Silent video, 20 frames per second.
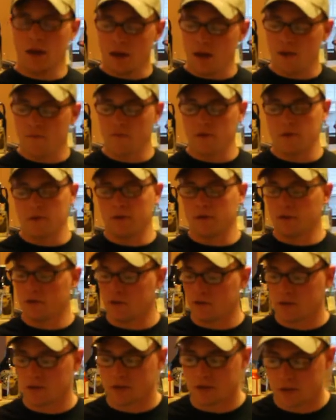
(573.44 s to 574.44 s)
Everything
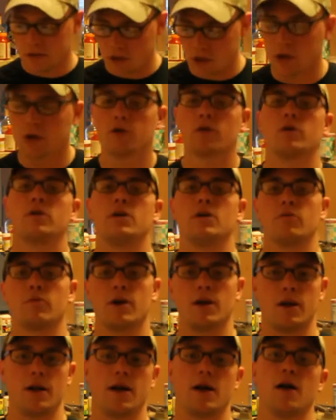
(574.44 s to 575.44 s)
is curry
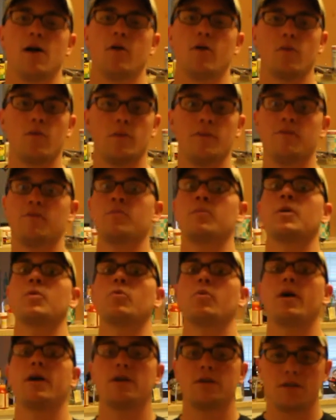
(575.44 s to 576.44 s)
right now. Even my
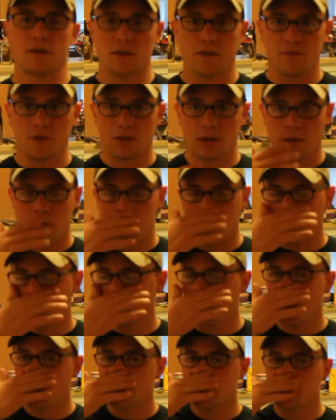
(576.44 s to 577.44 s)
rice. Every time I make
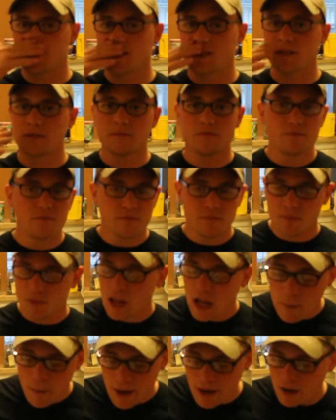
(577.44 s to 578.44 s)
rice,
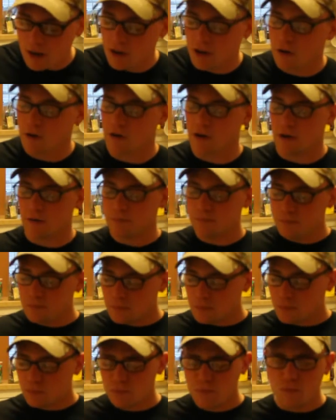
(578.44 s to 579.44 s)
I'll make a curry.
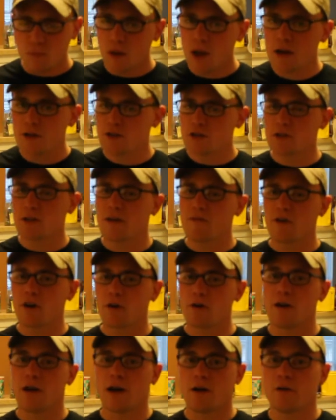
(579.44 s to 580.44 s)
I just love
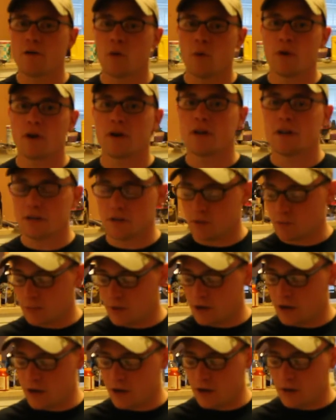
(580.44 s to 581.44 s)
curry. I don't know what it is.
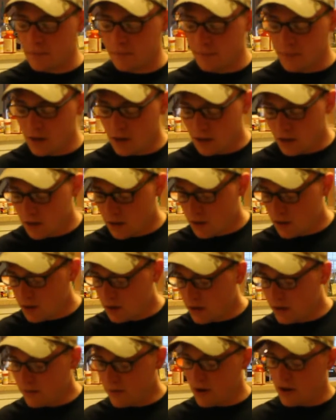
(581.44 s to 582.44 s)
But
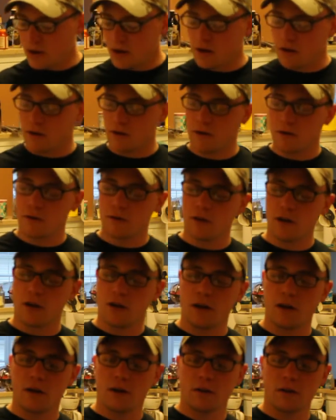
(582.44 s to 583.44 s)
what we got here,
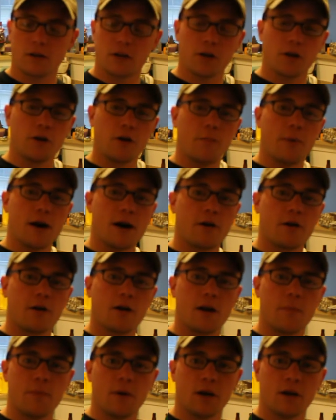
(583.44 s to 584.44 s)
curry powder.
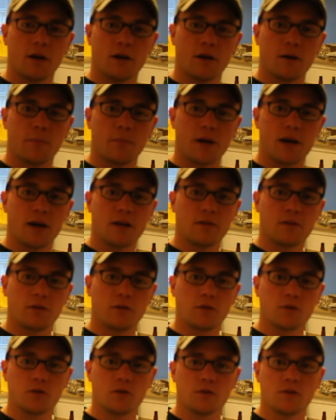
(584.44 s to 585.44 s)
I pick it up at the
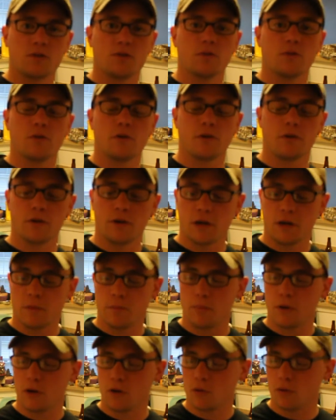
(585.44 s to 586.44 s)
grocery store in a
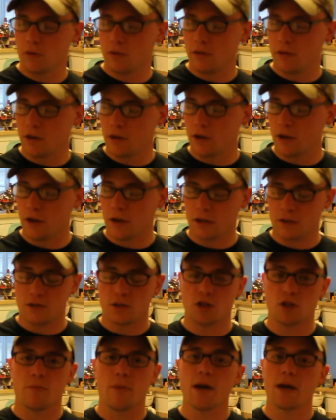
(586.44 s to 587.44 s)
big old thing. It's
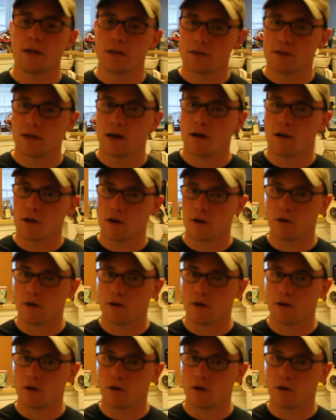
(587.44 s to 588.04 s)
Jamaican style